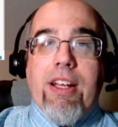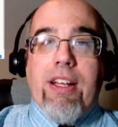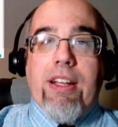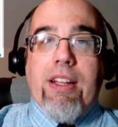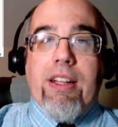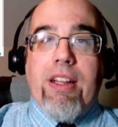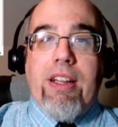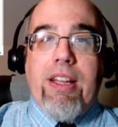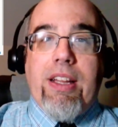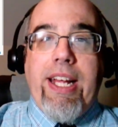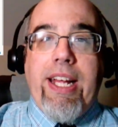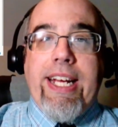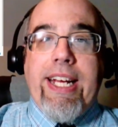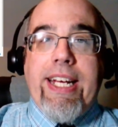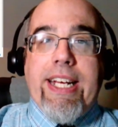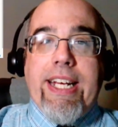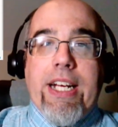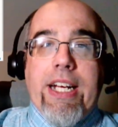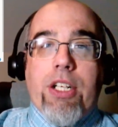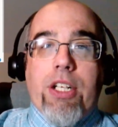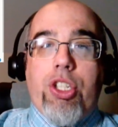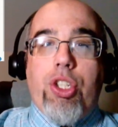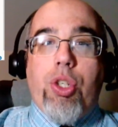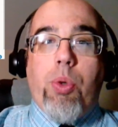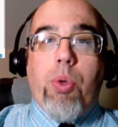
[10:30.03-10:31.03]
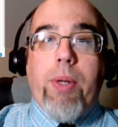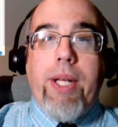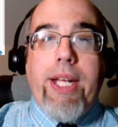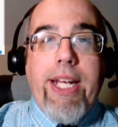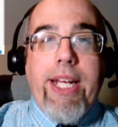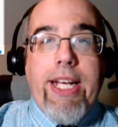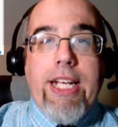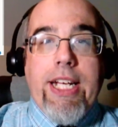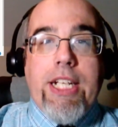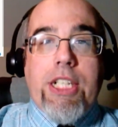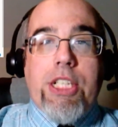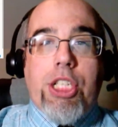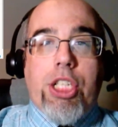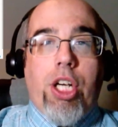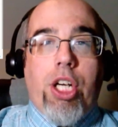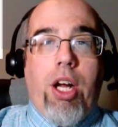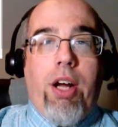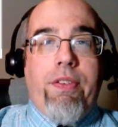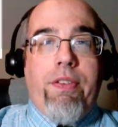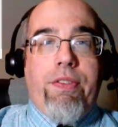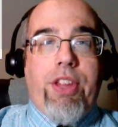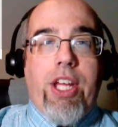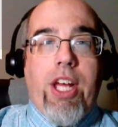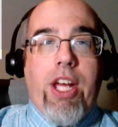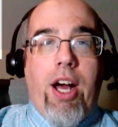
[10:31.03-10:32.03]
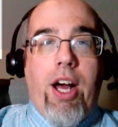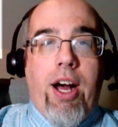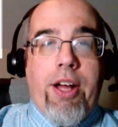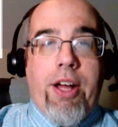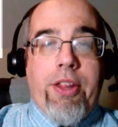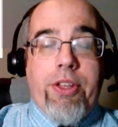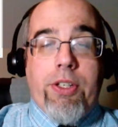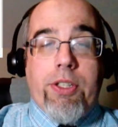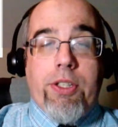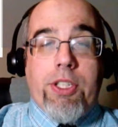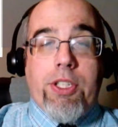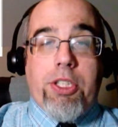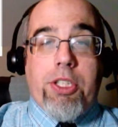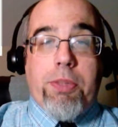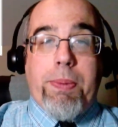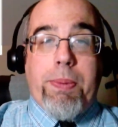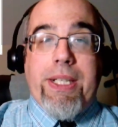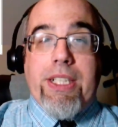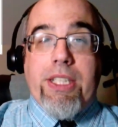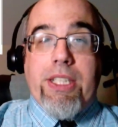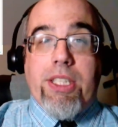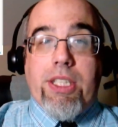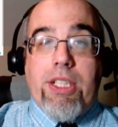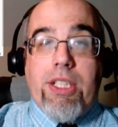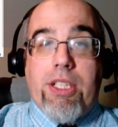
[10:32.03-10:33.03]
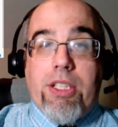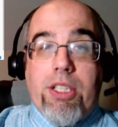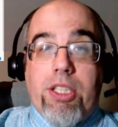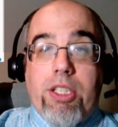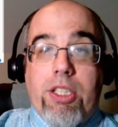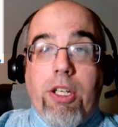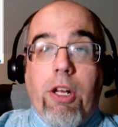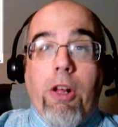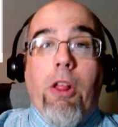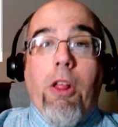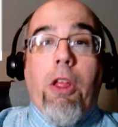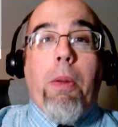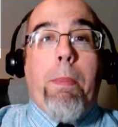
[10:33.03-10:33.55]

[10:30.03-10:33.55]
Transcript: linking to each of the other species,